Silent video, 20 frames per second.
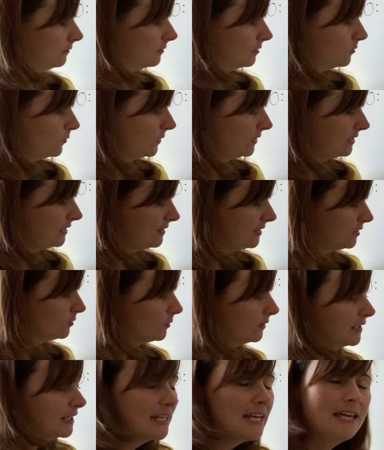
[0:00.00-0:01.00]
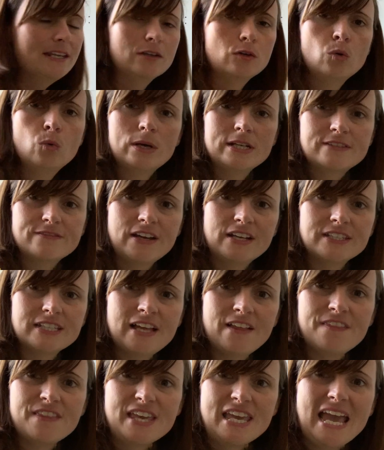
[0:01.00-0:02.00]
So we can see this one again, always found
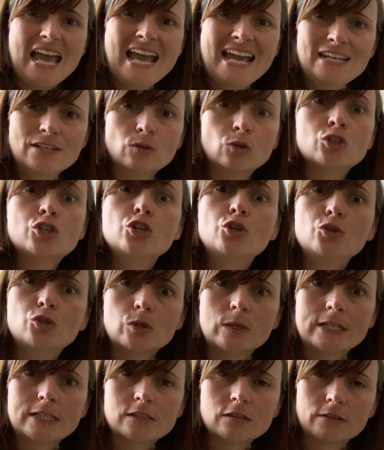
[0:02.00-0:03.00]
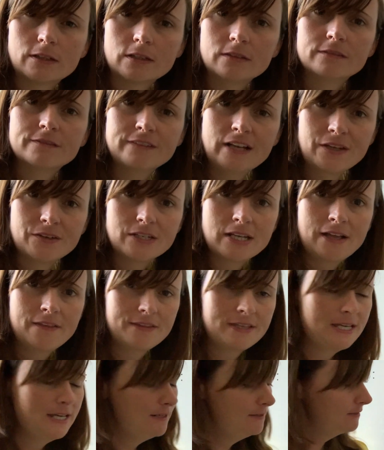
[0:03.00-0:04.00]
at the end, or usually, sorry, found at
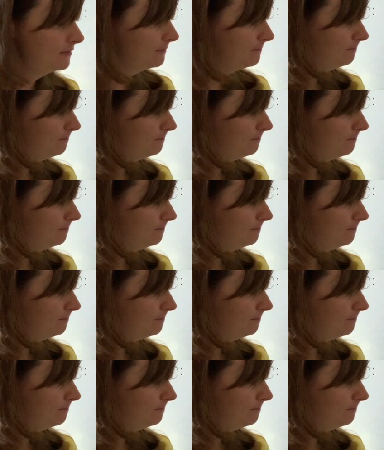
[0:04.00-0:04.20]
the end.